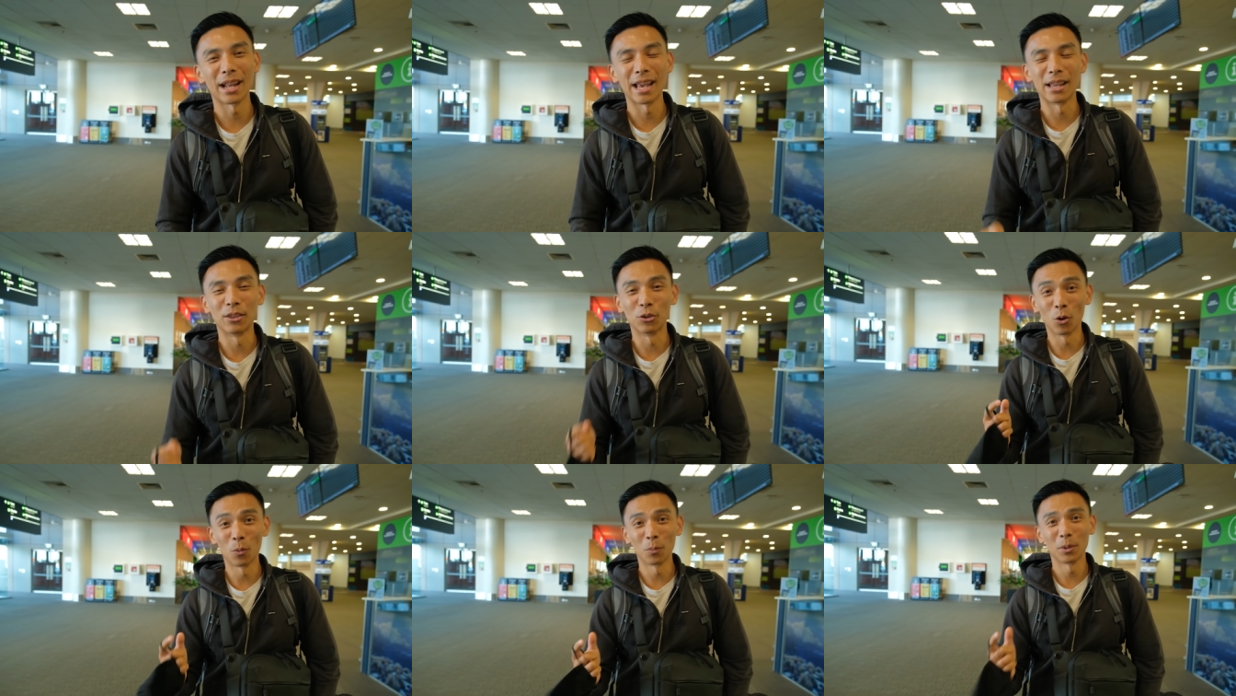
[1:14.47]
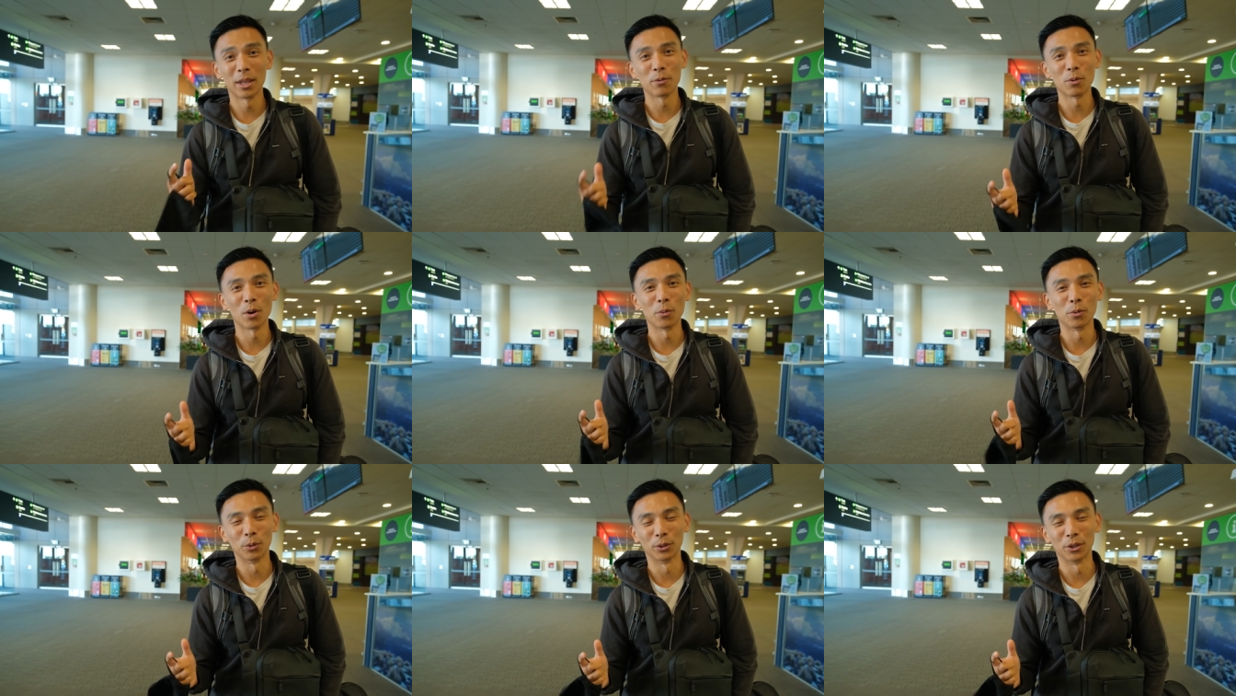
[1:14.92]
and normally
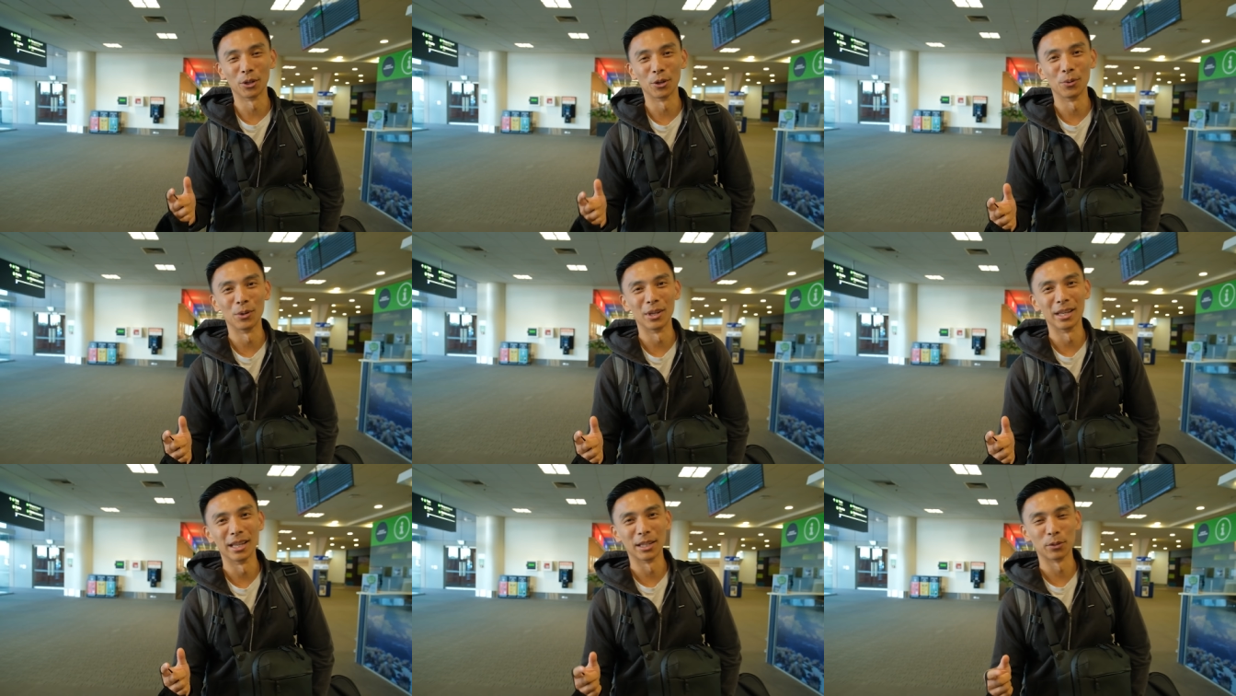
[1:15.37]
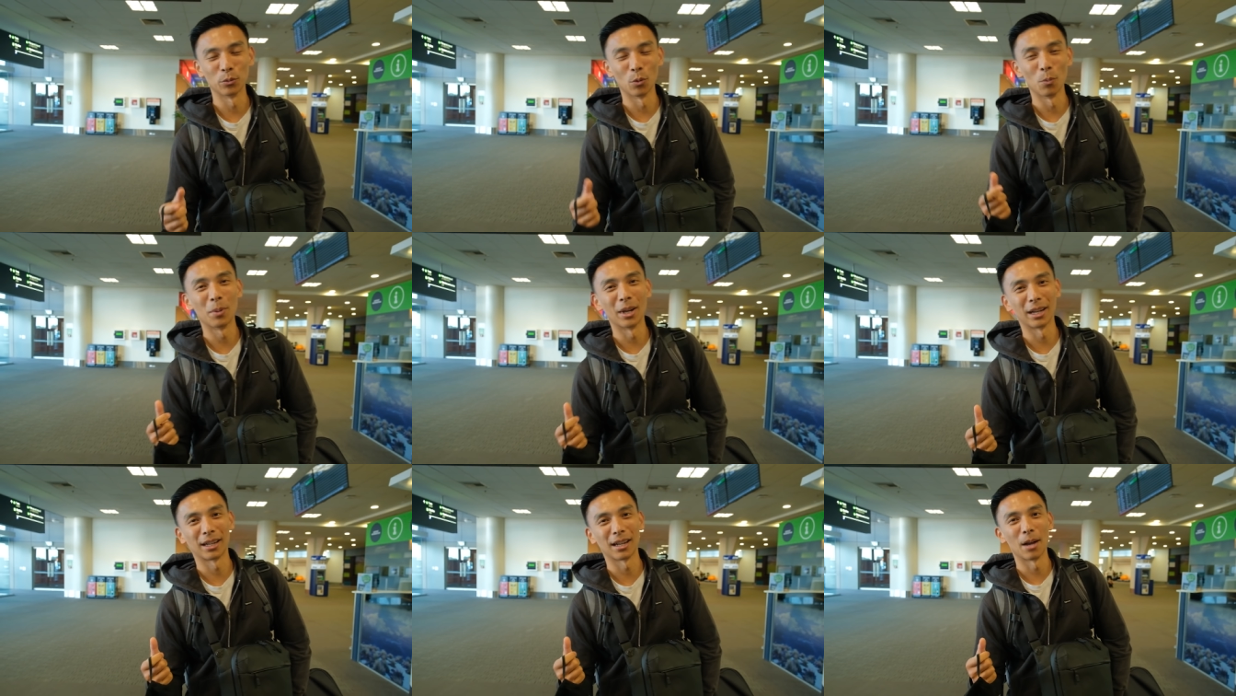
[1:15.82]
what we'll do is we'll
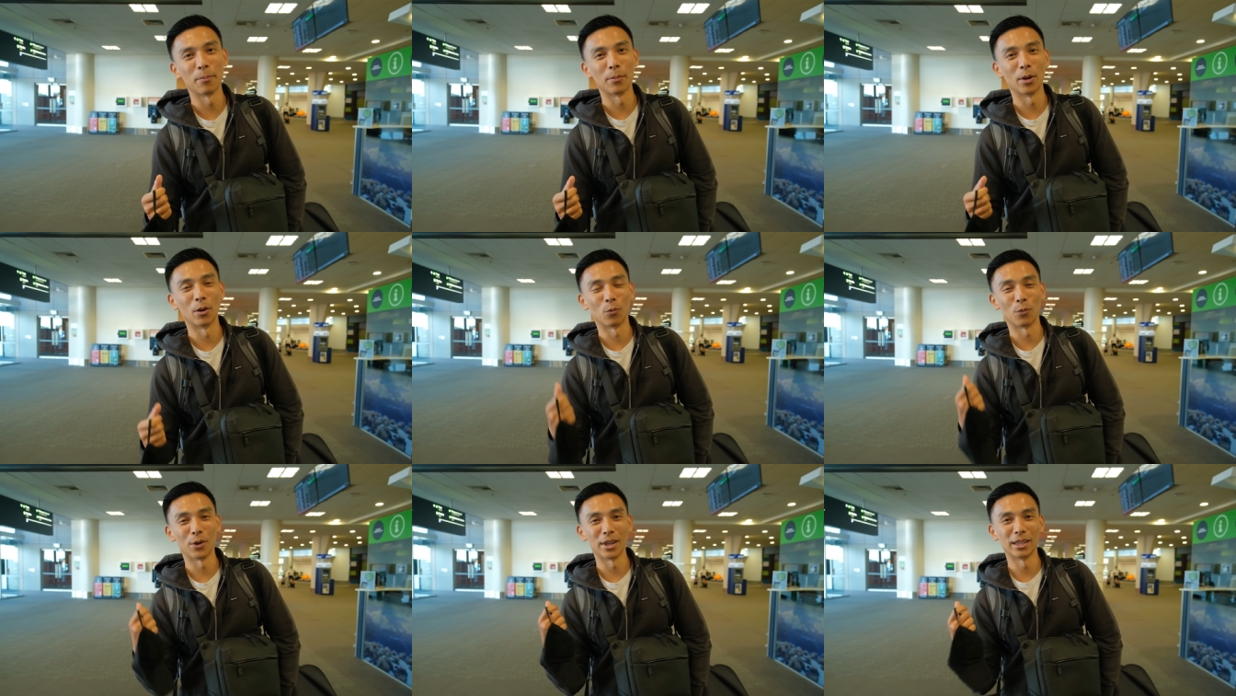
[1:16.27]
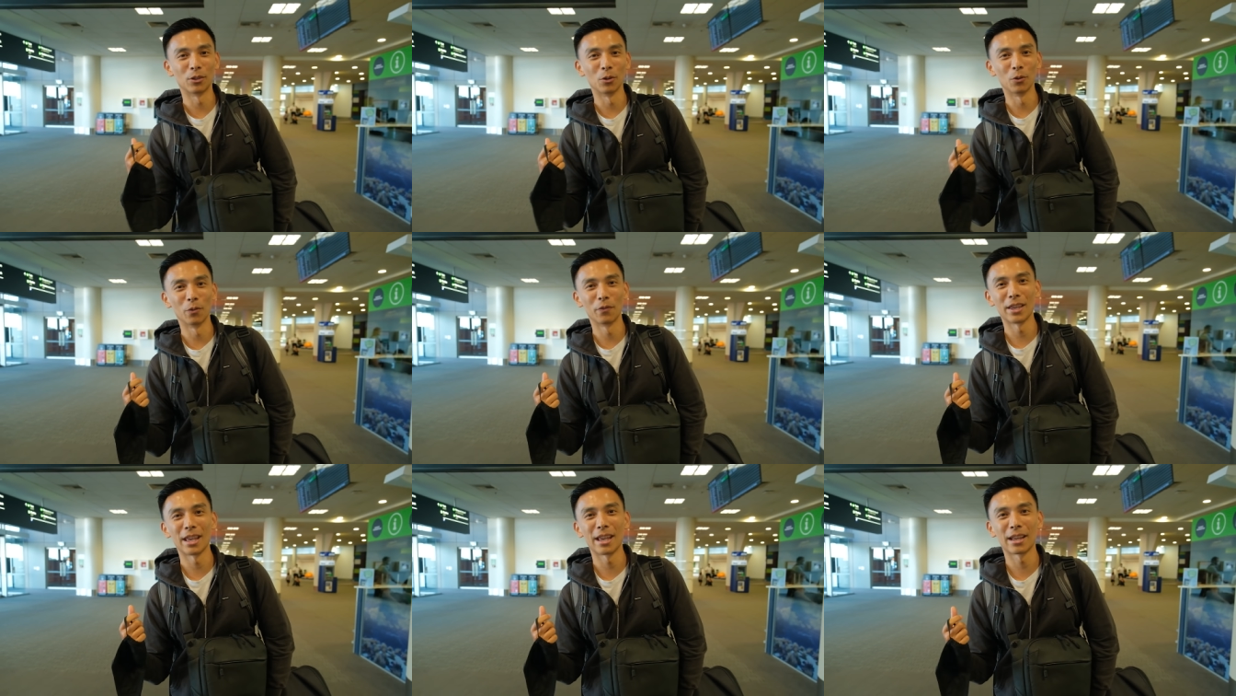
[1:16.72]
pick up a rental
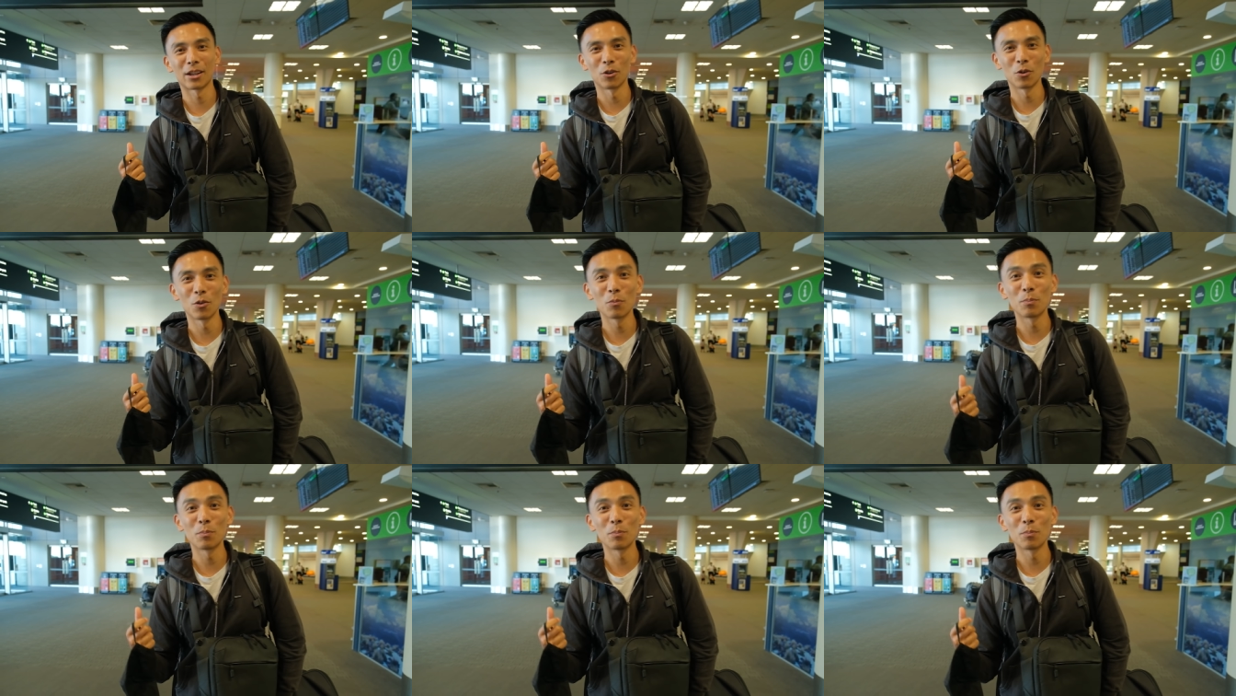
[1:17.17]
vehicle,